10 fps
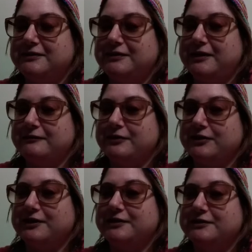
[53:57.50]

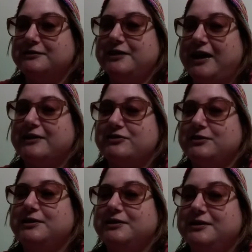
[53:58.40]
to
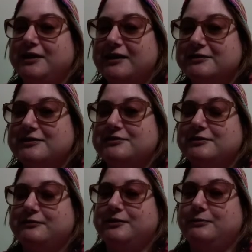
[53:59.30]
actually get the
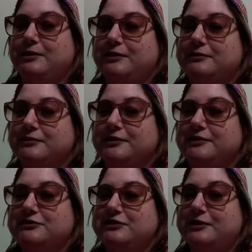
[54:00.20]
stuff they want, or you
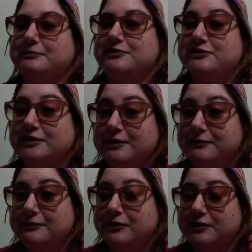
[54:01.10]
could say
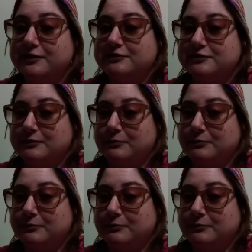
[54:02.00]
receive the things they